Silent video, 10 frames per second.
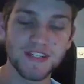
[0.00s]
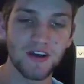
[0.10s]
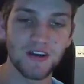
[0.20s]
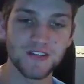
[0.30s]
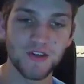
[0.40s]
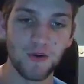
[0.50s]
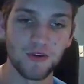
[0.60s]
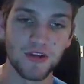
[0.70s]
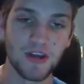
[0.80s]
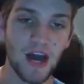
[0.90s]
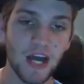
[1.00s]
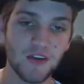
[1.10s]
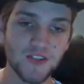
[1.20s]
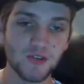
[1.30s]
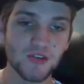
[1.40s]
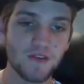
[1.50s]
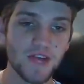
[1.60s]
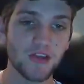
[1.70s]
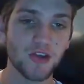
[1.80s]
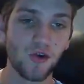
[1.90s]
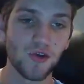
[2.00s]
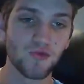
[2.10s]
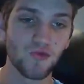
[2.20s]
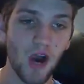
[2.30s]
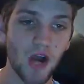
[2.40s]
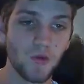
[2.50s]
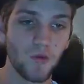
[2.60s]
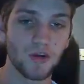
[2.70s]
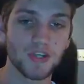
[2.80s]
on its own. I also loved how the golden rod we worked